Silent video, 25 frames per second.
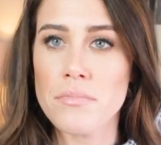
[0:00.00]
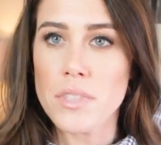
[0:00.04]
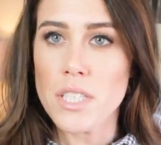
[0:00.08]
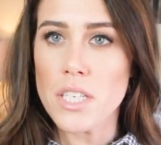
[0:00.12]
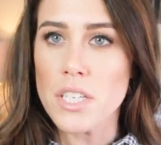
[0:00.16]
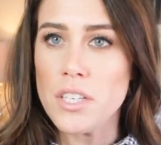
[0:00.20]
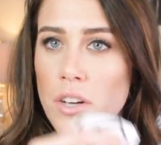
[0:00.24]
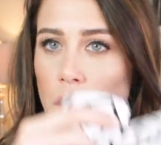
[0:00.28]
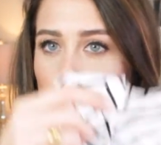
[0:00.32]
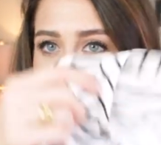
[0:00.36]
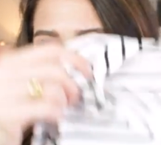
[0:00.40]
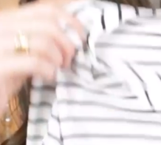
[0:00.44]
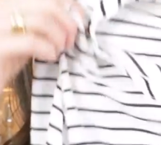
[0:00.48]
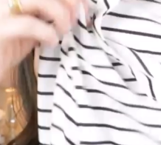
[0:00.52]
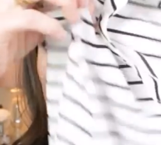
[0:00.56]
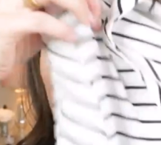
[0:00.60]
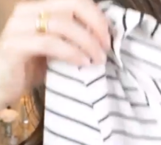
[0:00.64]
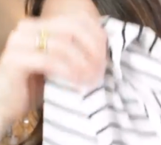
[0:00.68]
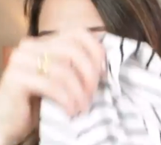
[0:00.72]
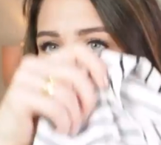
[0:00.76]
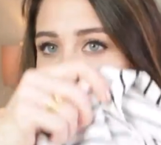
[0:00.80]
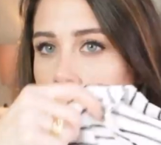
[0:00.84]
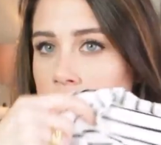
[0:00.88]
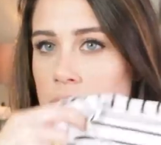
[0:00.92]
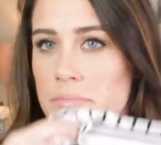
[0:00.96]
you know,
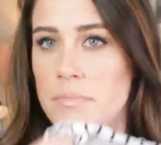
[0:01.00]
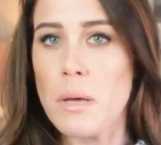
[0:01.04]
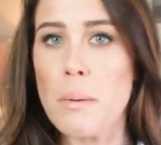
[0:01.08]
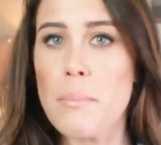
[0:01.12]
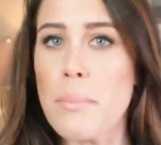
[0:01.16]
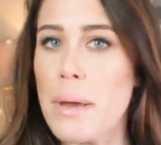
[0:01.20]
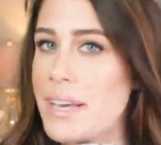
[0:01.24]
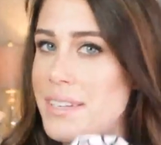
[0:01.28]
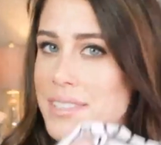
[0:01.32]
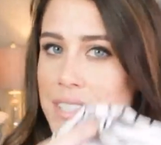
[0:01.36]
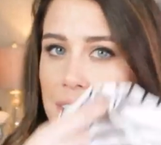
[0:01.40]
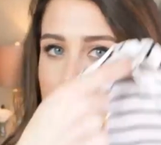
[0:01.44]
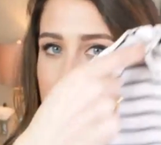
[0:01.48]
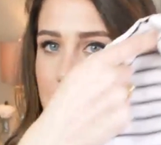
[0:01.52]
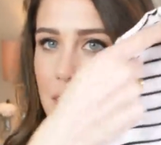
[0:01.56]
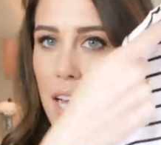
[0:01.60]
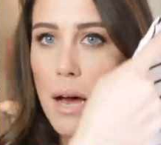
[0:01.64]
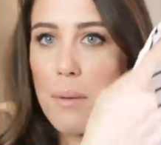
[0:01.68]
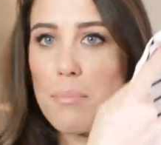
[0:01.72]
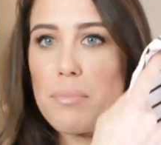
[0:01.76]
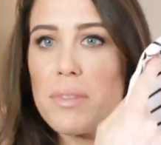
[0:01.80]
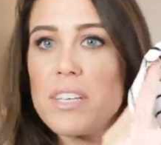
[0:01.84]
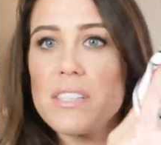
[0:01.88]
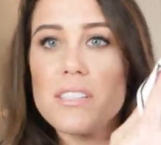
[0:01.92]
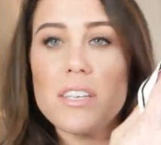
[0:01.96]
like a basic
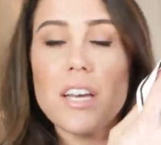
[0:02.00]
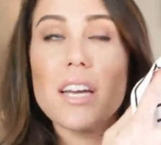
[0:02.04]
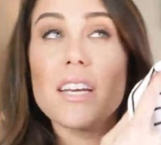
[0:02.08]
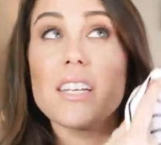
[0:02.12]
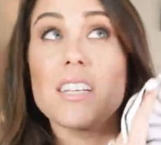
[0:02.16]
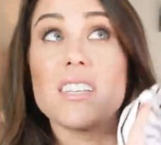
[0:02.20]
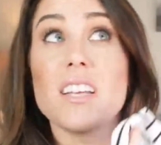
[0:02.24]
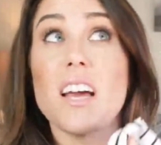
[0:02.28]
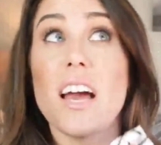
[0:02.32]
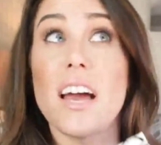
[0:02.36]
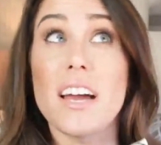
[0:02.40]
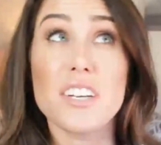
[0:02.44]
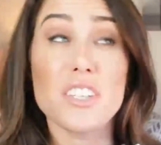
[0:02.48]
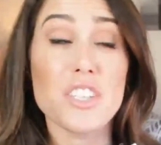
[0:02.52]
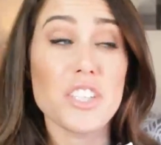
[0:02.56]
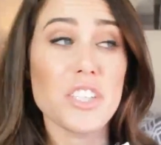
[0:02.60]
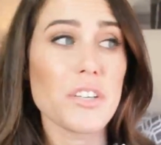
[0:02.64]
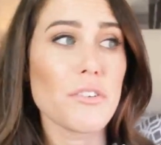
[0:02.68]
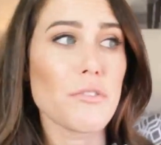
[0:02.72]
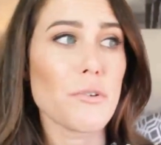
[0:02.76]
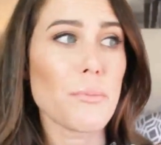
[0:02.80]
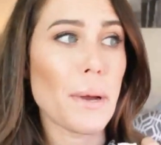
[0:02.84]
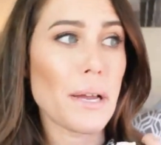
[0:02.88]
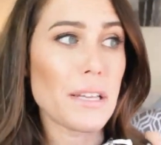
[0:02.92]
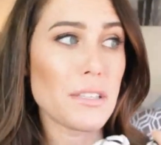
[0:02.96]
top. These, it
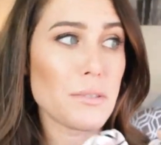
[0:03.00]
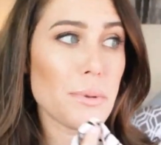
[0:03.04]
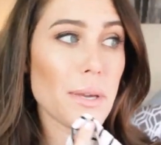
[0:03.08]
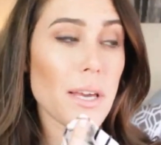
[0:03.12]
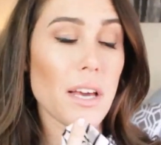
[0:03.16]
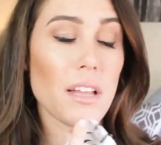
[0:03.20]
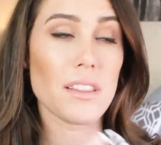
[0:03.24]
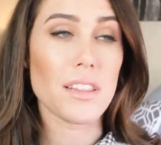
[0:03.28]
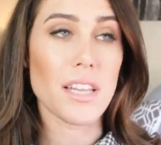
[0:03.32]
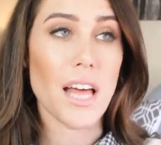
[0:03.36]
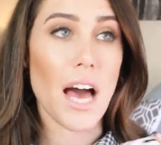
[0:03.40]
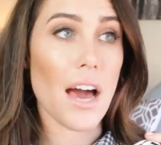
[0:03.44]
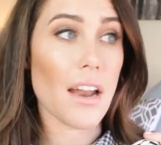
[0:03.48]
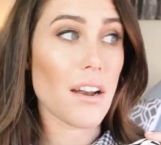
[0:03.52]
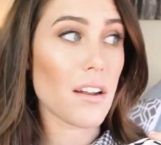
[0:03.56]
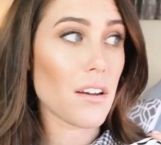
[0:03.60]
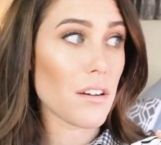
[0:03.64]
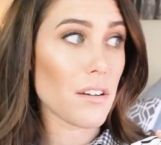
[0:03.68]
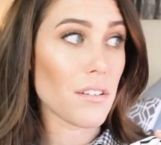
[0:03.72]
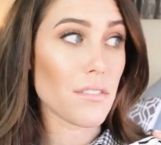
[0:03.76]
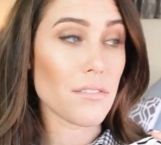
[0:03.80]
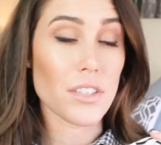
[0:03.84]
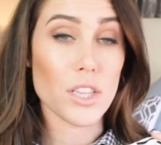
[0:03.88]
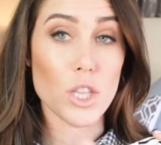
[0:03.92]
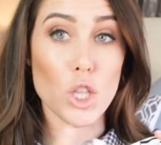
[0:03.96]
actually reminds me a lot
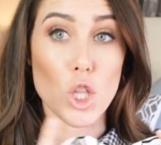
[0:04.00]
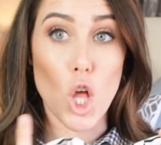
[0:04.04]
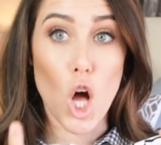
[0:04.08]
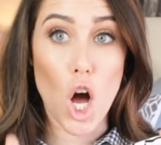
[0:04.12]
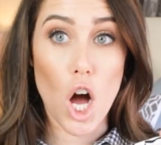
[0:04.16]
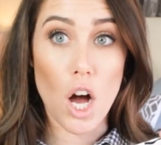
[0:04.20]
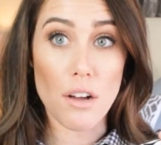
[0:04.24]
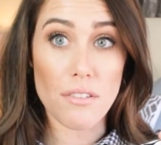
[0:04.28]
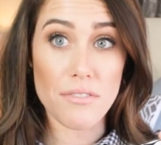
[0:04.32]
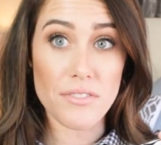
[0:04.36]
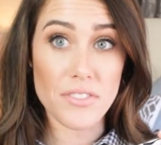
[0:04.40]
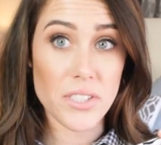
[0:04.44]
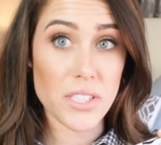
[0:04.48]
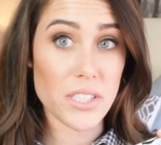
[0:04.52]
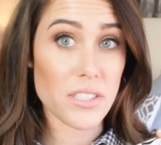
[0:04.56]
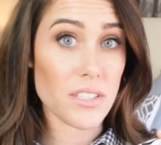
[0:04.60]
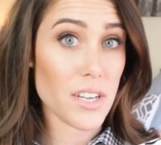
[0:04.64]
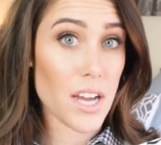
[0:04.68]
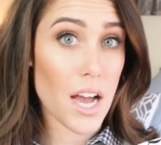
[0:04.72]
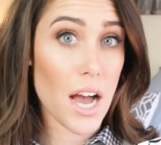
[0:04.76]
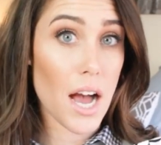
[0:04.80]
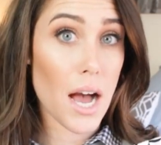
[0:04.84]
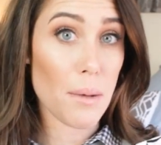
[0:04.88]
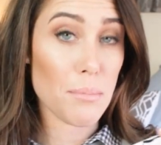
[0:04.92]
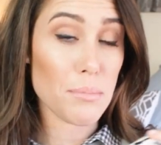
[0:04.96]
of Loft's
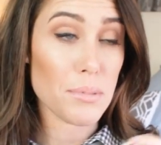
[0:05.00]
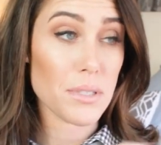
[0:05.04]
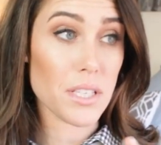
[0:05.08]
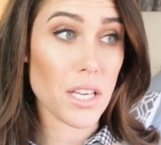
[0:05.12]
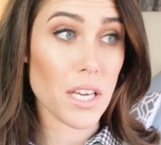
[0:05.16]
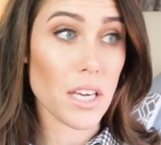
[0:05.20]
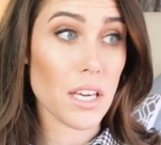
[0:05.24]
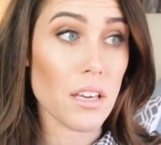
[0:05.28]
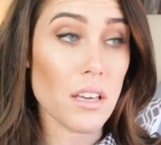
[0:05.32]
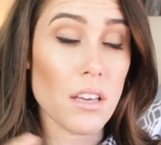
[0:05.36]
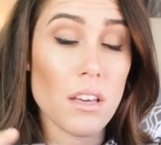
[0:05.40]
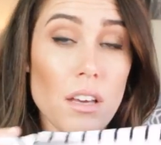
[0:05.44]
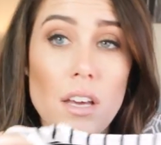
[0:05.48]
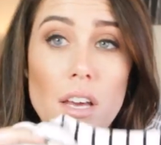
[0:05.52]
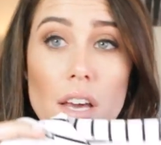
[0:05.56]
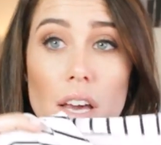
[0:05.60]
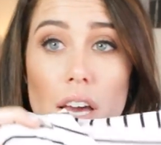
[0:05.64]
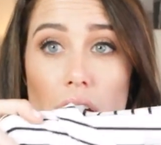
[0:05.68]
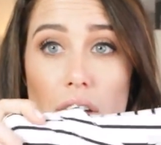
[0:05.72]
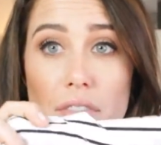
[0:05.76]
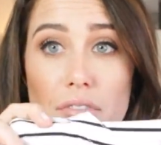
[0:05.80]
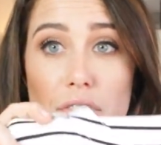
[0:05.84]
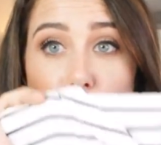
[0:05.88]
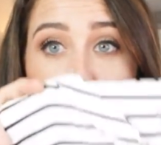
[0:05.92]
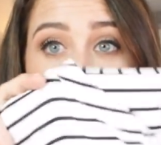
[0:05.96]
tops. Like
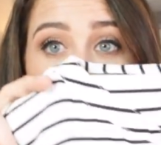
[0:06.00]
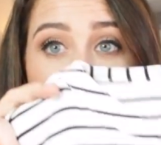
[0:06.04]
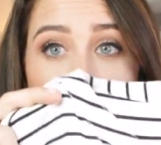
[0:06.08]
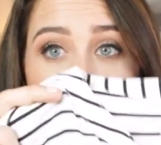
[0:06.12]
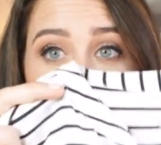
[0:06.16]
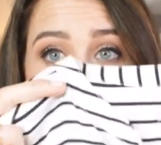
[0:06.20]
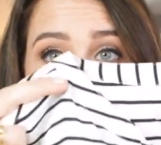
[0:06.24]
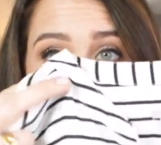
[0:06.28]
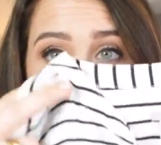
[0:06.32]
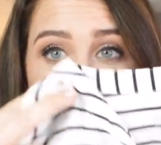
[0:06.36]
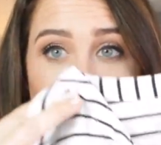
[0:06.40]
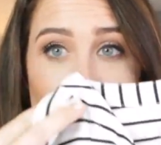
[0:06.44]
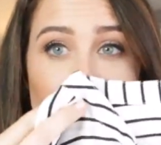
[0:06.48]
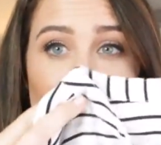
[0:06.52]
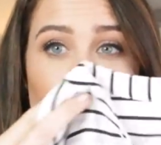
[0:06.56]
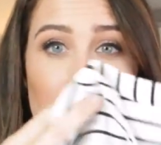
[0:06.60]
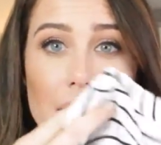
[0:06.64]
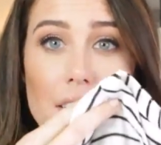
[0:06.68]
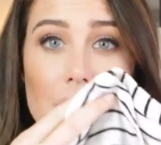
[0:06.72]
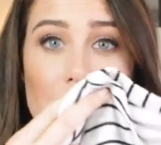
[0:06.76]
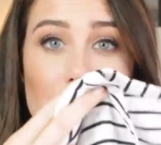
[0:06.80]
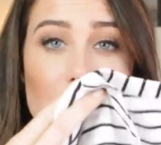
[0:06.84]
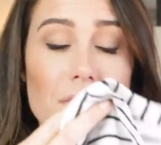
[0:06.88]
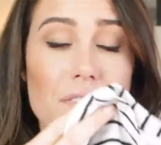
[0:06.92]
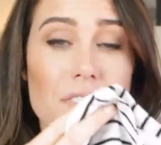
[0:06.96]
if you have any
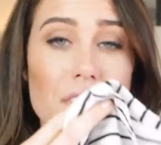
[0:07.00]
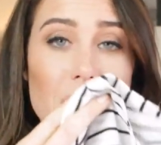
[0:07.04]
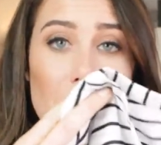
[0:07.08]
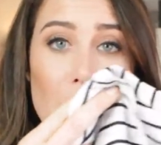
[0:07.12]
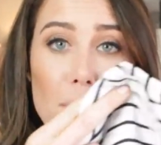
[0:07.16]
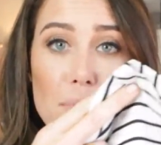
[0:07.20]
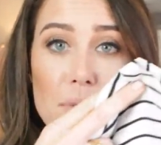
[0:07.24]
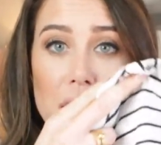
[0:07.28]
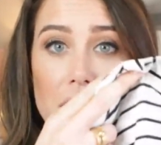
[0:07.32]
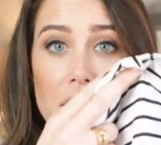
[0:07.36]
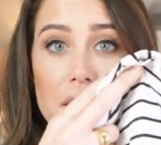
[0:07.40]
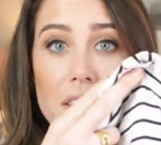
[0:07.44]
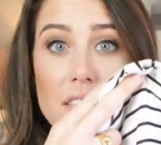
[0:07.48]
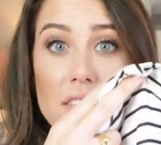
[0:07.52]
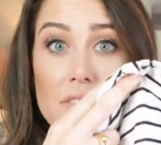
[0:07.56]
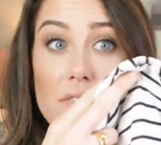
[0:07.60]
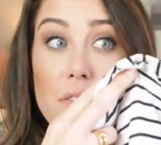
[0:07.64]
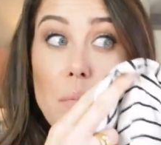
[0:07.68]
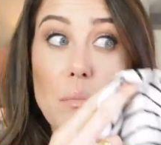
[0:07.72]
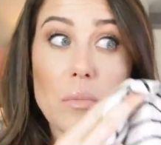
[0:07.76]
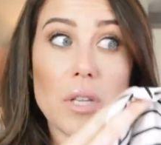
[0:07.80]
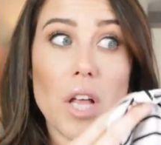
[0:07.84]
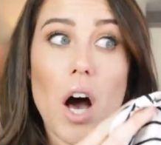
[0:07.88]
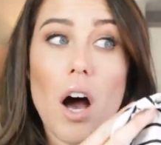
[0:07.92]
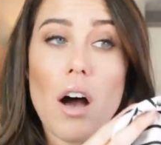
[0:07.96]
kind of tops like this
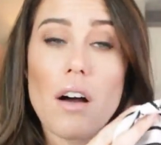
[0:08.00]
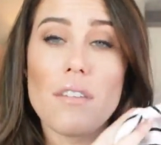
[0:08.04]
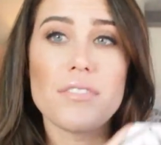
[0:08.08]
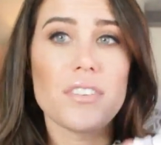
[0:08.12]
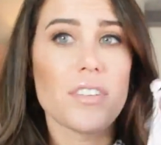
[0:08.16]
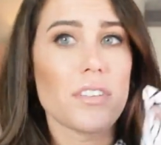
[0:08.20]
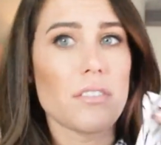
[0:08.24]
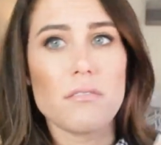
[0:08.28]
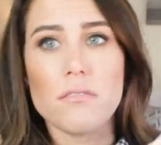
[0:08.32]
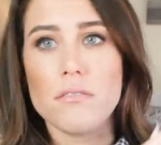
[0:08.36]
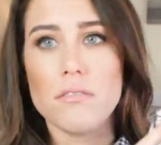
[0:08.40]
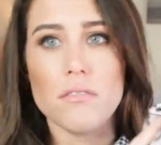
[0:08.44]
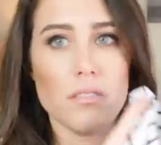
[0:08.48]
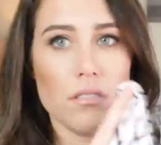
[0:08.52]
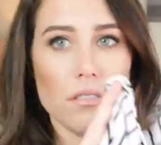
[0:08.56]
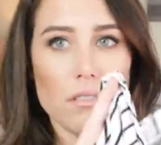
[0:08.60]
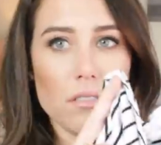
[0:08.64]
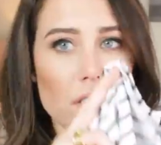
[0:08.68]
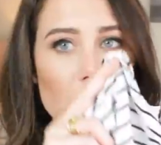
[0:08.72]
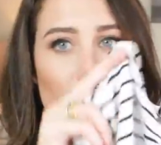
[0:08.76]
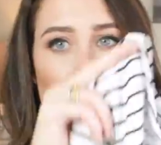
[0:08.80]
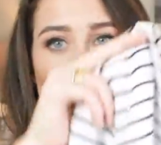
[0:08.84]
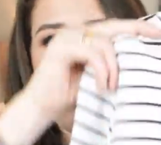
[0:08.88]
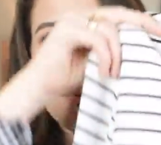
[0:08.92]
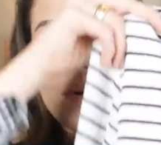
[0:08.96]
from Loft,
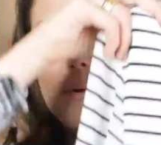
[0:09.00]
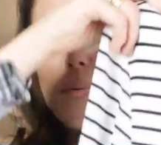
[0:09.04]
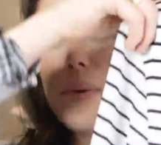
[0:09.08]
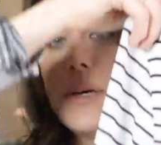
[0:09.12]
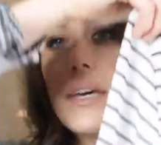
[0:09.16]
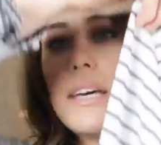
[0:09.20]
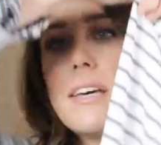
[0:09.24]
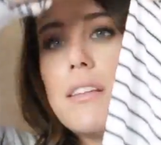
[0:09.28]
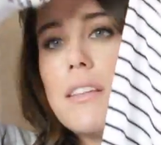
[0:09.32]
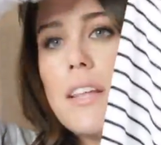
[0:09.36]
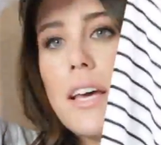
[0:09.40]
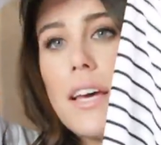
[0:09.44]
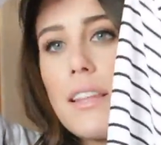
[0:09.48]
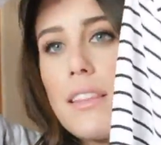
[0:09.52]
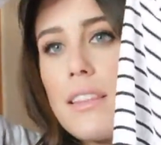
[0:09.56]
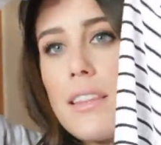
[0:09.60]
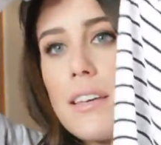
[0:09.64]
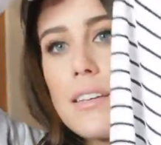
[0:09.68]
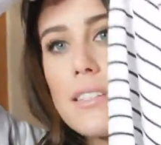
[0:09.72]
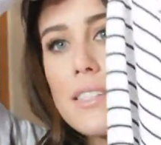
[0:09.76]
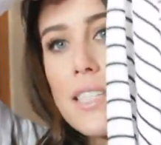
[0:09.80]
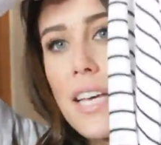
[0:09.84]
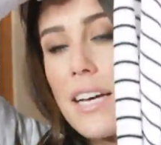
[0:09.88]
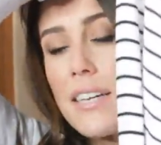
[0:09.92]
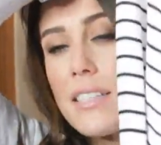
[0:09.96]
it will be like the
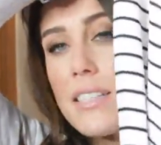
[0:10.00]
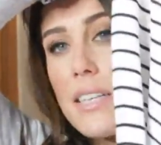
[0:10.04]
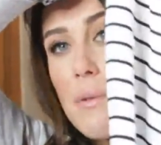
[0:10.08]
exact